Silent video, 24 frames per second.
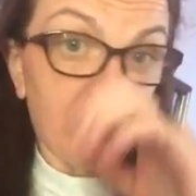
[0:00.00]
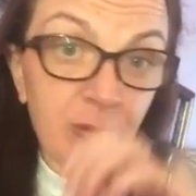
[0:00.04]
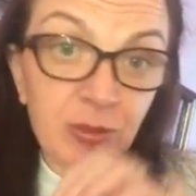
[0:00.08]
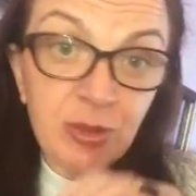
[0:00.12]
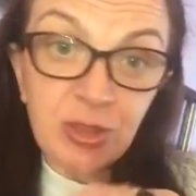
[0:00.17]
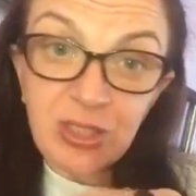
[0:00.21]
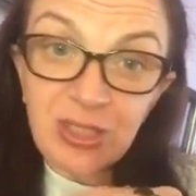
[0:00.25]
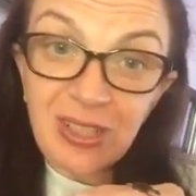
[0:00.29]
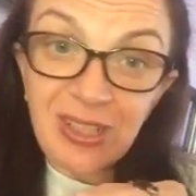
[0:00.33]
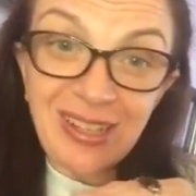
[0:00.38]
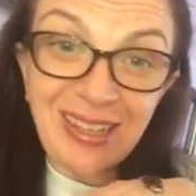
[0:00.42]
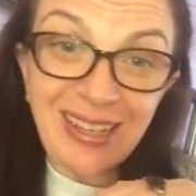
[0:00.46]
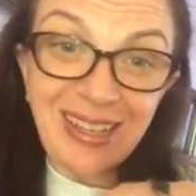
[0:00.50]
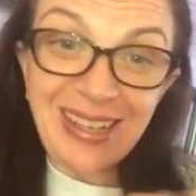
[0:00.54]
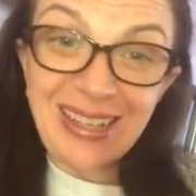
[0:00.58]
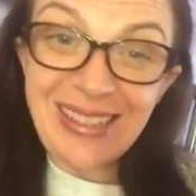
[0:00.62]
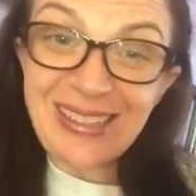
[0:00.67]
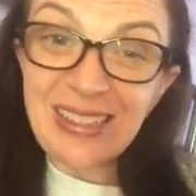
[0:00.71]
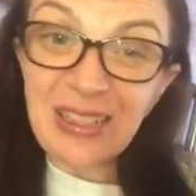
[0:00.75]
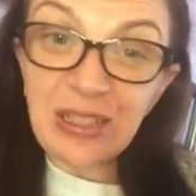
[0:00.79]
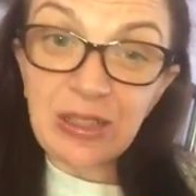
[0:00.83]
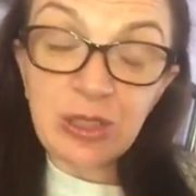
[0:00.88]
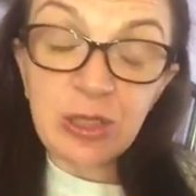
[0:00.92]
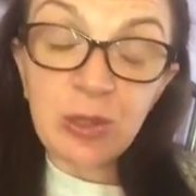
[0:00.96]
I'm just going to get it
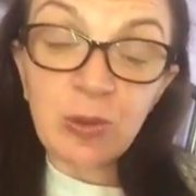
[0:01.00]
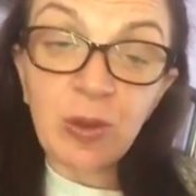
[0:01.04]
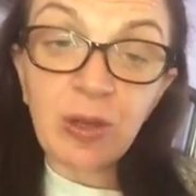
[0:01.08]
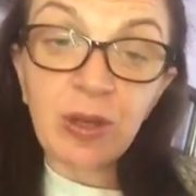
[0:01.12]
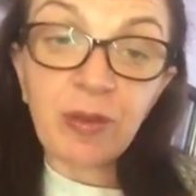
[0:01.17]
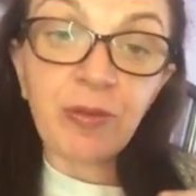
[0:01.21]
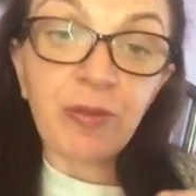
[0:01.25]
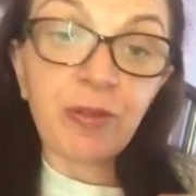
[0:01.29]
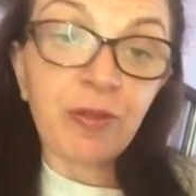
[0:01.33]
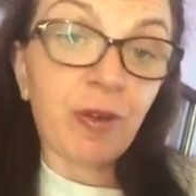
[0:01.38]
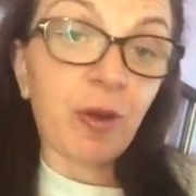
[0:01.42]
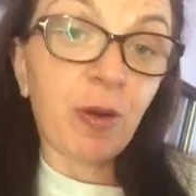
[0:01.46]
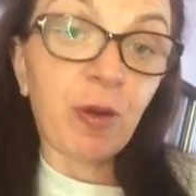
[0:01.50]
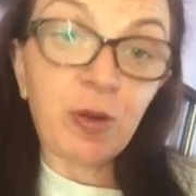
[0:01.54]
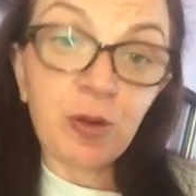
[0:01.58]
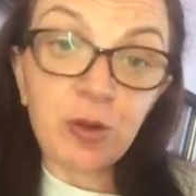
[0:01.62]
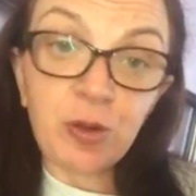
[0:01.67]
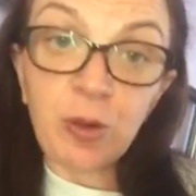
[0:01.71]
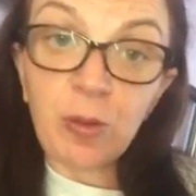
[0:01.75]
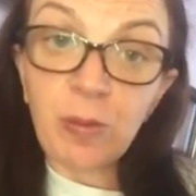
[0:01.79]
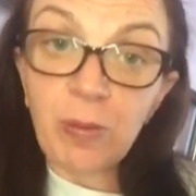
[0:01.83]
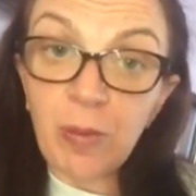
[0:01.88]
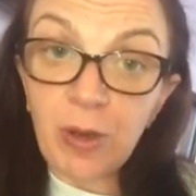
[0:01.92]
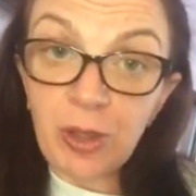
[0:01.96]
done so I can focus
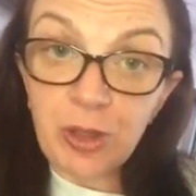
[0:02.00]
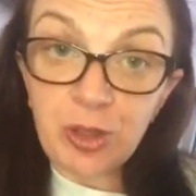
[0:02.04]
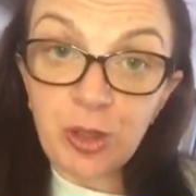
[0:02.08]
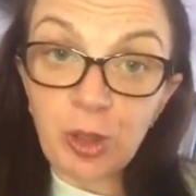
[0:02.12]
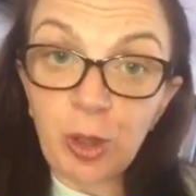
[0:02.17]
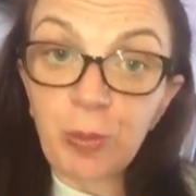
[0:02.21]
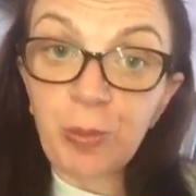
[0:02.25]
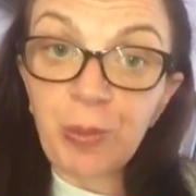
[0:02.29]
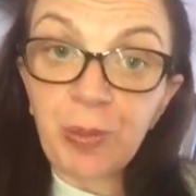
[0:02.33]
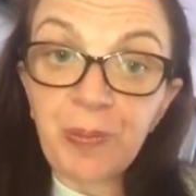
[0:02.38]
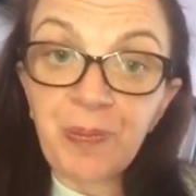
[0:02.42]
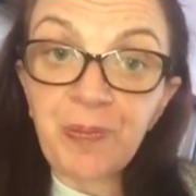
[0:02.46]
on my job.